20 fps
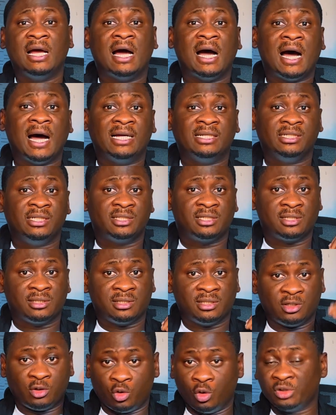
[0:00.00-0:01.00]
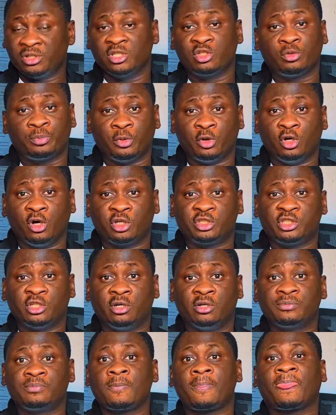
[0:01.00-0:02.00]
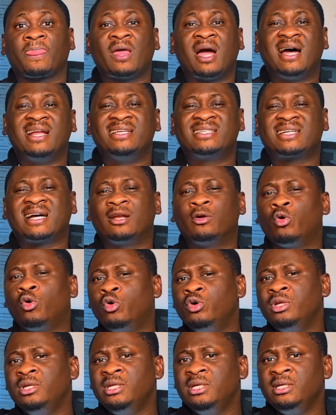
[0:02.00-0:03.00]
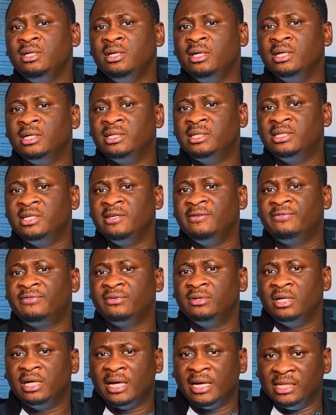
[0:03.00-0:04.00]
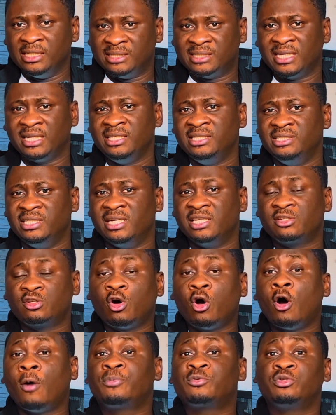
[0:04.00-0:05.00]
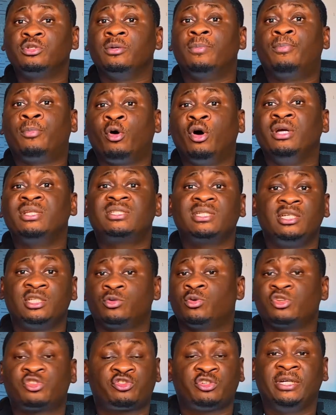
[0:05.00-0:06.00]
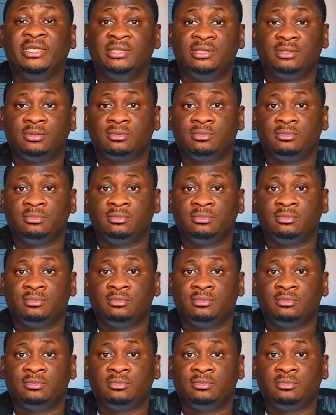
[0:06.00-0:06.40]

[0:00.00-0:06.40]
and it goes into production, and it can only give intelligence up to the point it was trained.